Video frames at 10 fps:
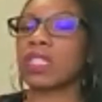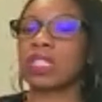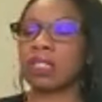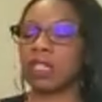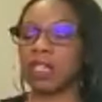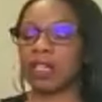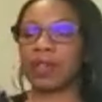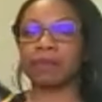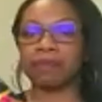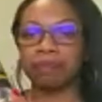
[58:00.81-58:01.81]
is sleek
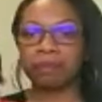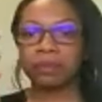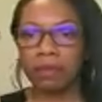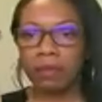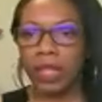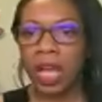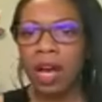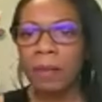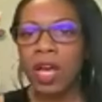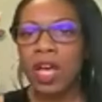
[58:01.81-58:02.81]
here.
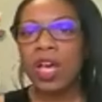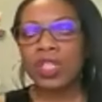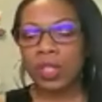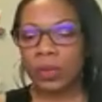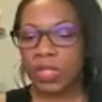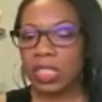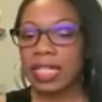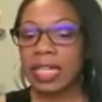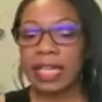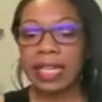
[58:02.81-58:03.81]
Um, so
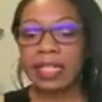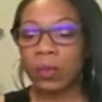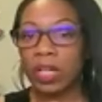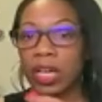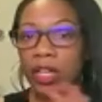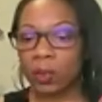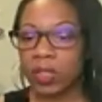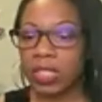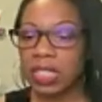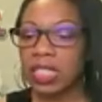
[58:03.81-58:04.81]
Sleek is
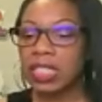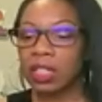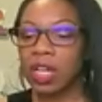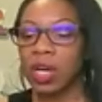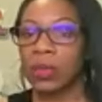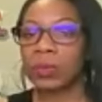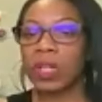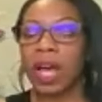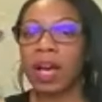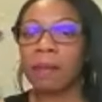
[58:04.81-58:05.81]
100%
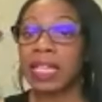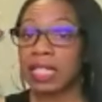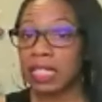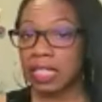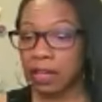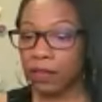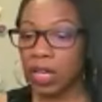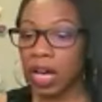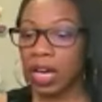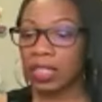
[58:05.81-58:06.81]
silicone. Um, it is safe
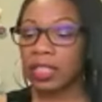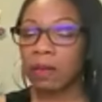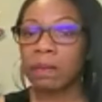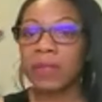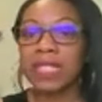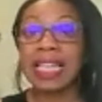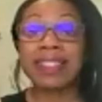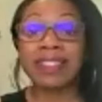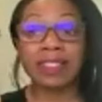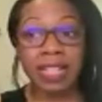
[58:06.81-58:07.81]
for condoms. It
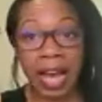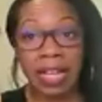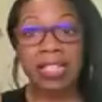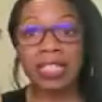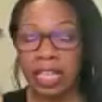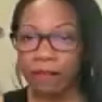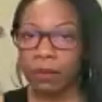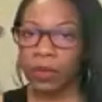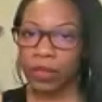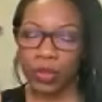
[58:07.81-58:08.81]
is not safe
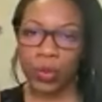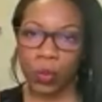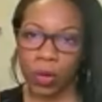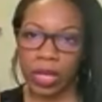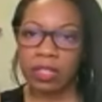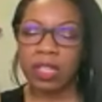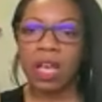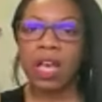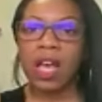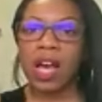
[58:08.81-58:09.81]
with your toys.
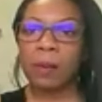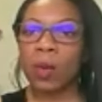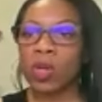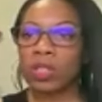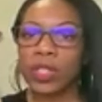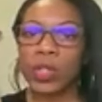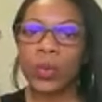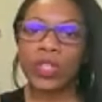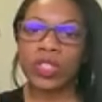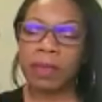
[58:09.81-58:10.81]
Um, all of our
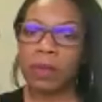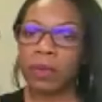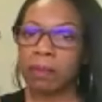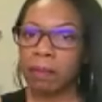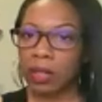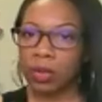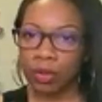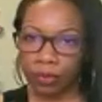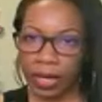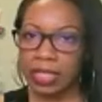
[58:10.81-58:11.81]
toys are made with
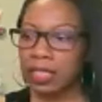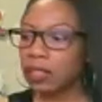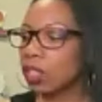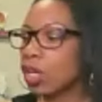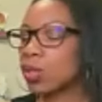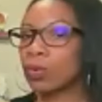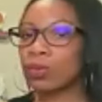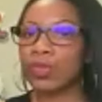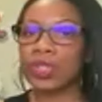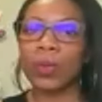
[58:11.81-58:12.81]
medical grade
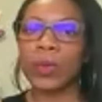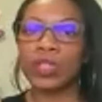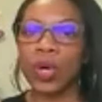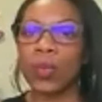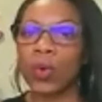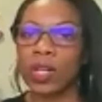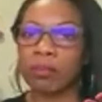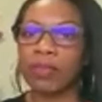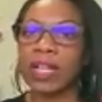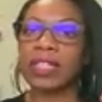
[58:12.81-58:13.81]
silicone, so we don't want
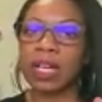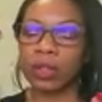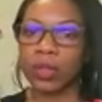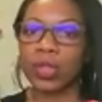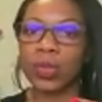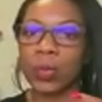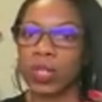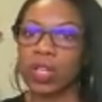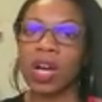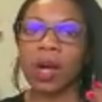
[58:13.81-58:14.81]
to break down those
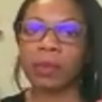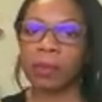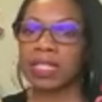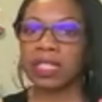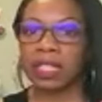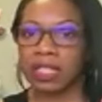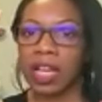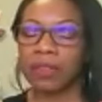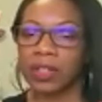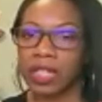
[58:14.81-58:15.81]
toys or compromise the
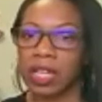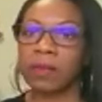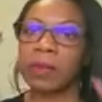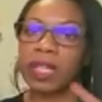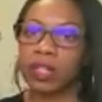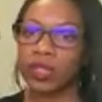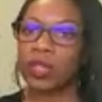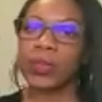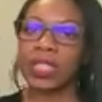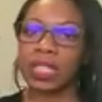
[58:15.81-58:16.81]
integrity of them because
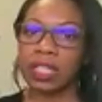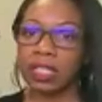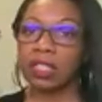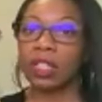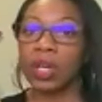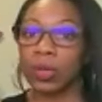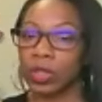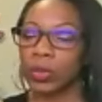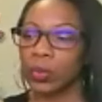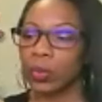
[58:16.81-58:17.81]
you're using a
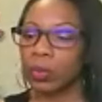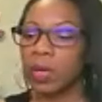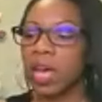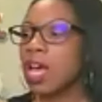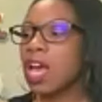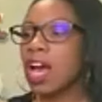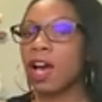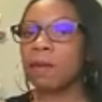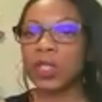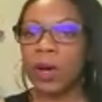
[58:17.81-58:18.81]
silicone lube.
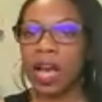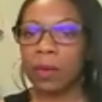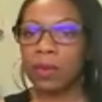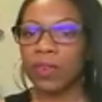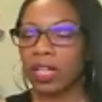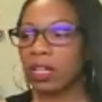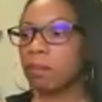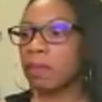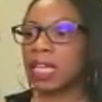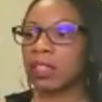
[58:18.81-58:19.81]
Um, so I would
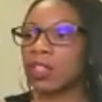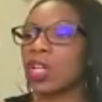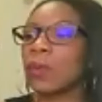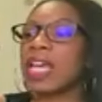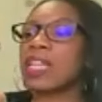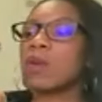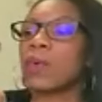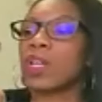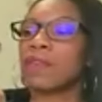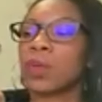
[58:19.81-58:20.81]
recommend, you know, any
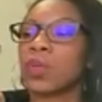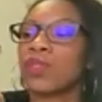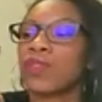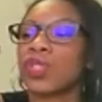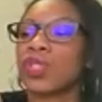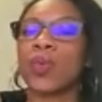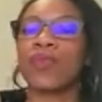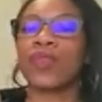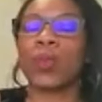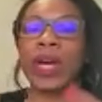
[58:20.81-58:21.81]
one of those. So
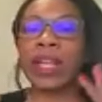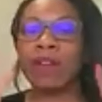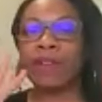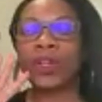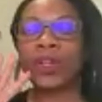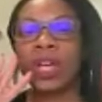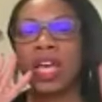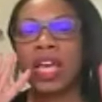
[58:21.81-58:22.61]
for whatever